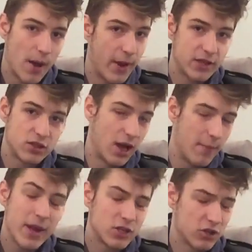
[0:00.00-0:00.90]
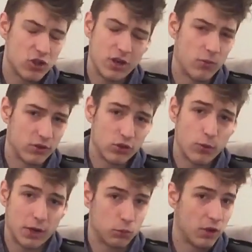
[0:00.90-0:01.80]
I may touch on it once or
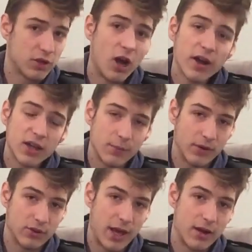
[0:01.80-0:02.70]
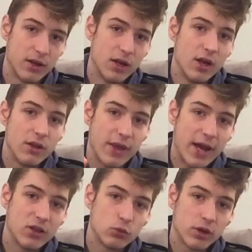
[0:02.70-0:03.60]
twice. We're not talking about that.
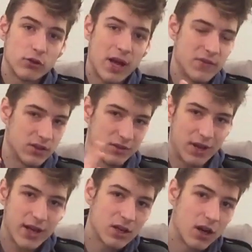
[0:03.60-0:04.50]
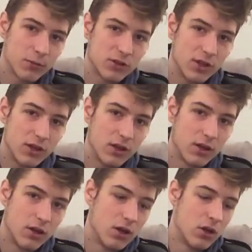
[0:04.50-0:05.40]
That is where graphic design comes in.